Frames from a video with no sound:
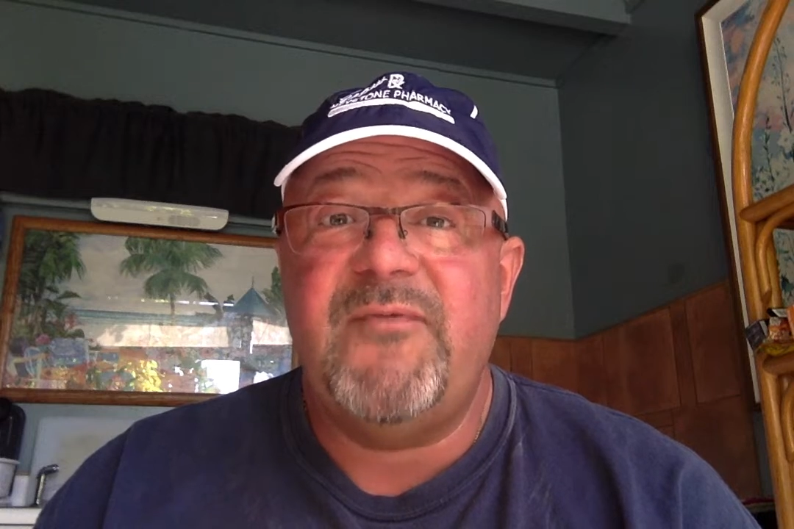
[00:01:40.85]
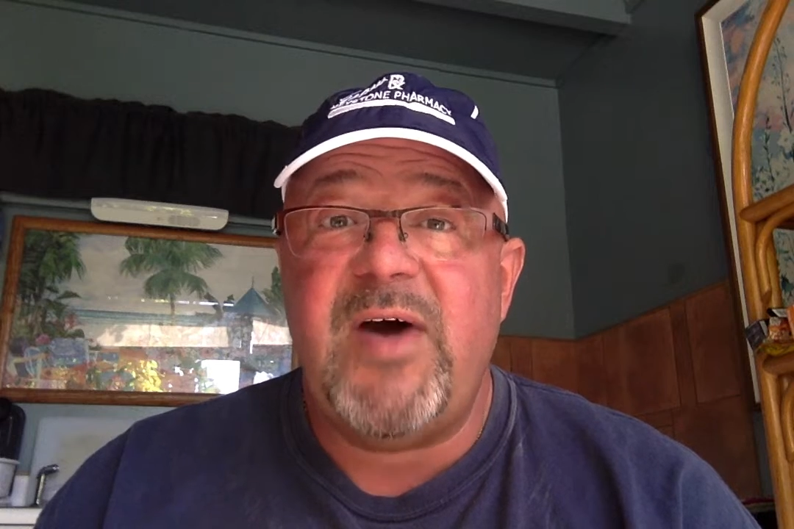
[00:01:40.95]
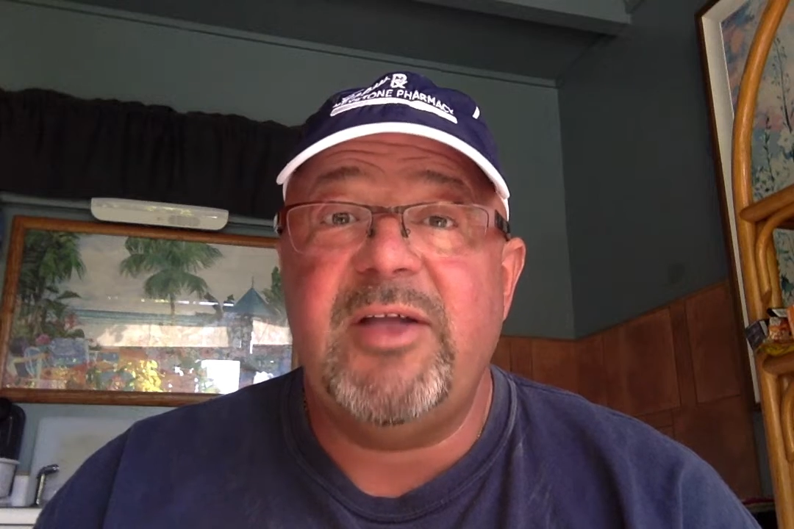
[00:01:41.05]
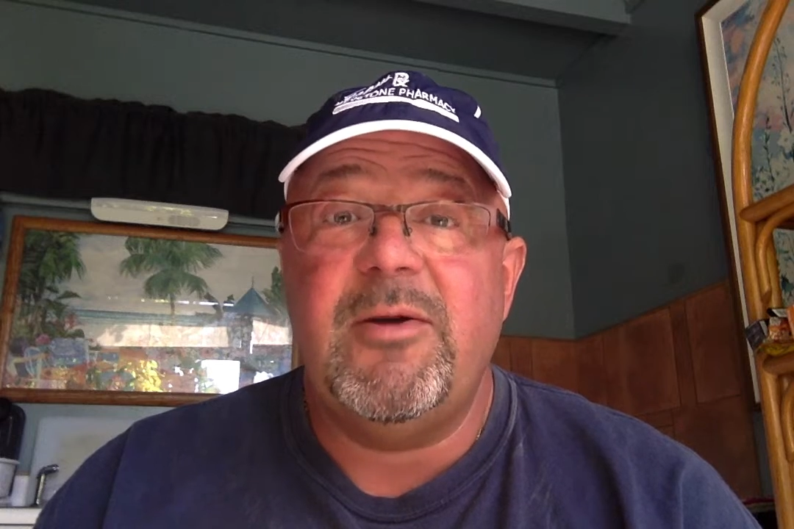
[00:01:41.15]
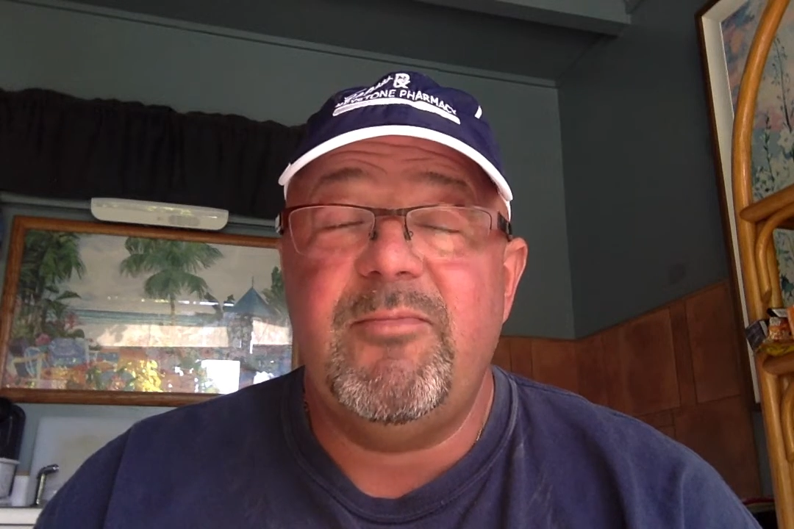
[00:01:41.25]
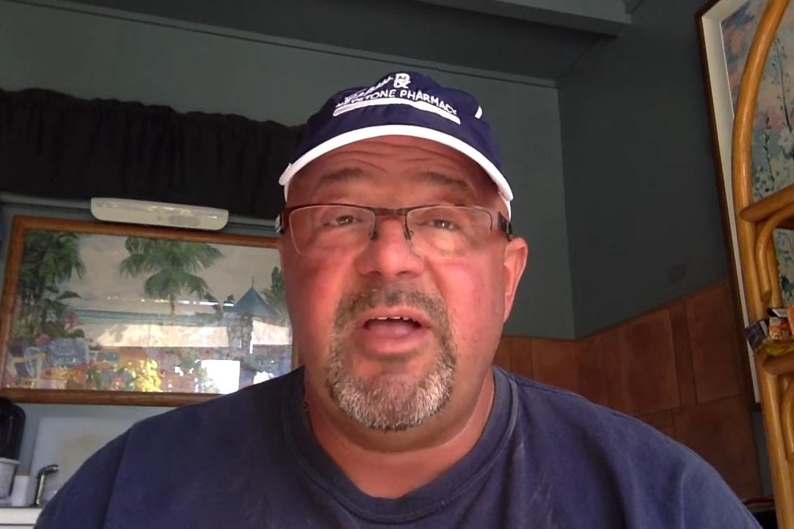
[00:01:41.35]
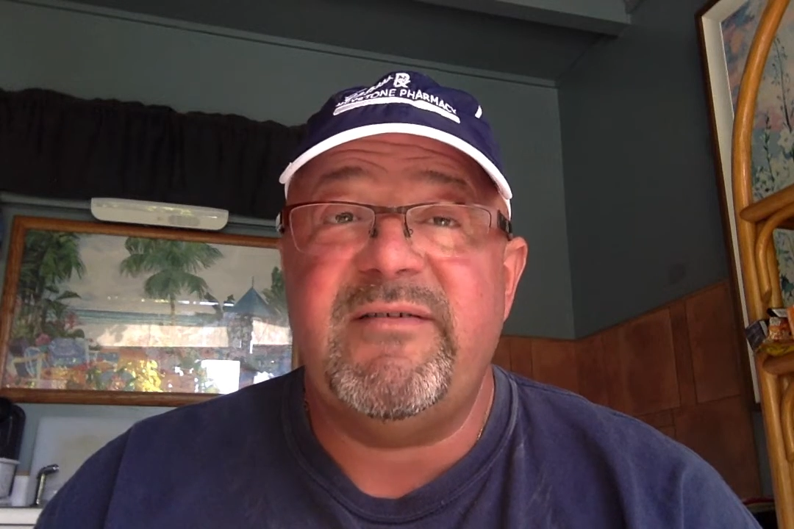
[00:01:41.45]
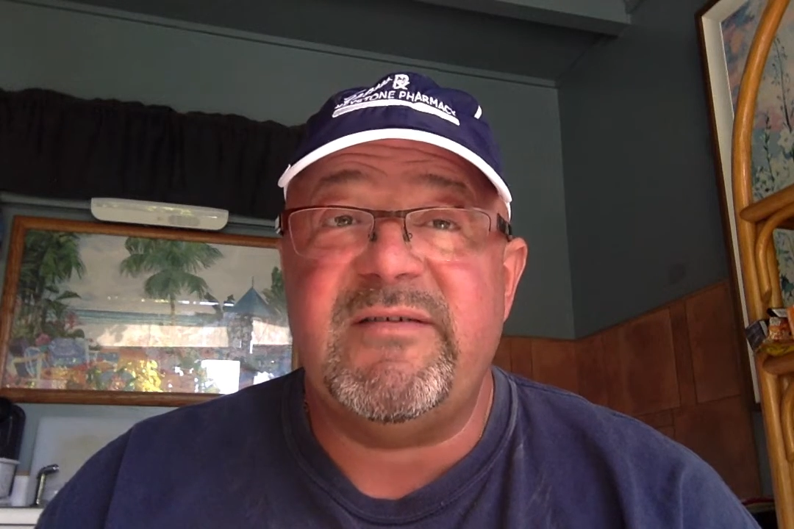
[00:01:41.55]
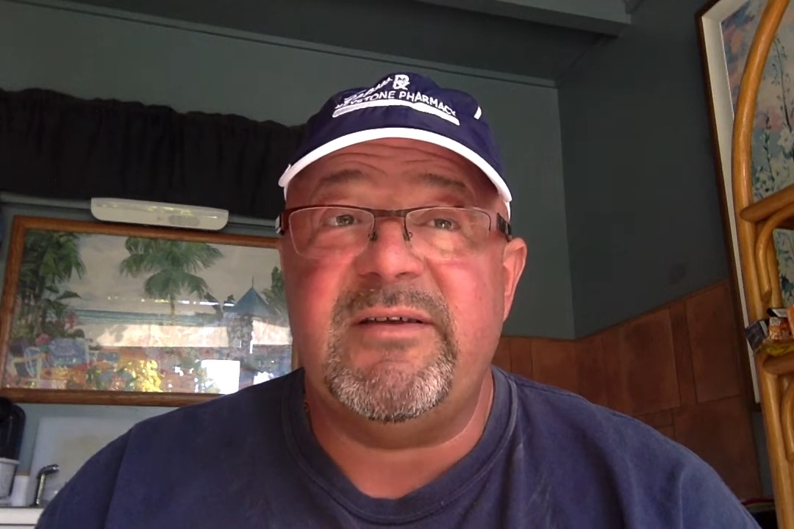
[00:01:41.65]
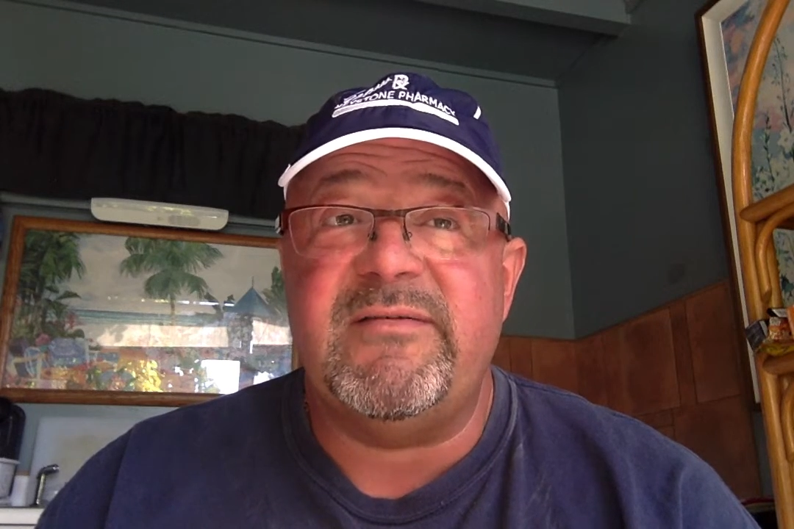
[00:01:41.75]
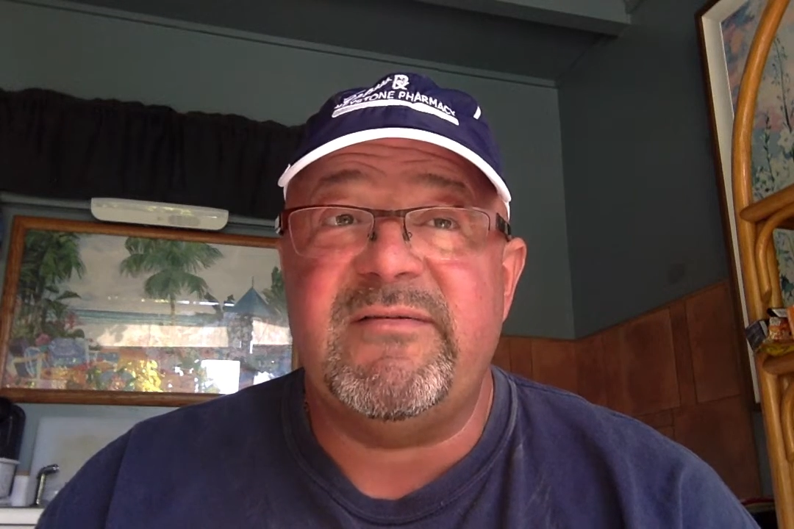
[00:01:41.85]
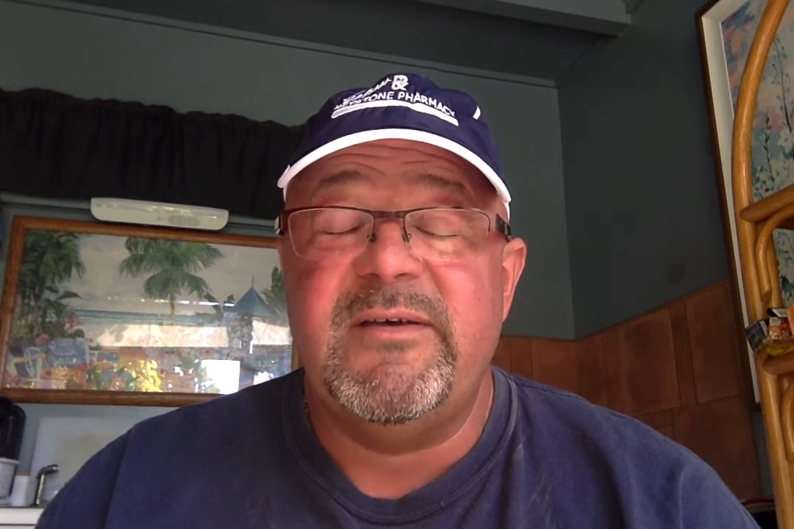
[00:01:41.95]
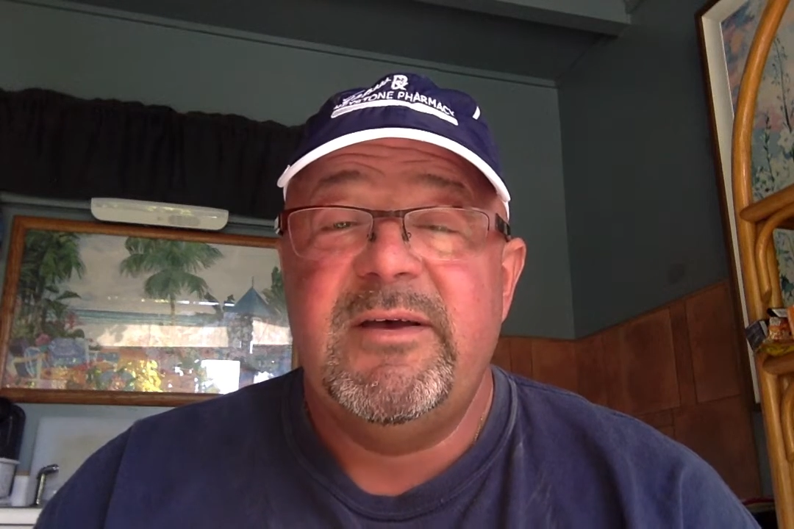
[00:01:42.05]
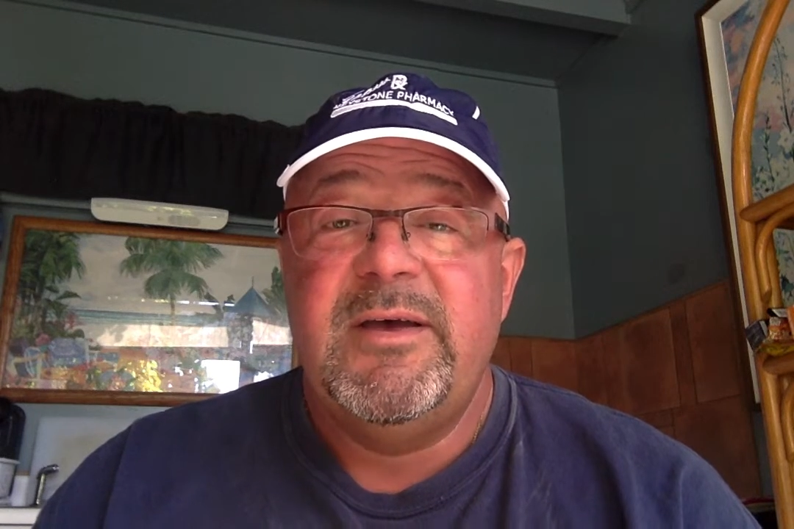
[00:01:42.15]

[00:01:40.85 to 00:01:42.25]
find your blessings.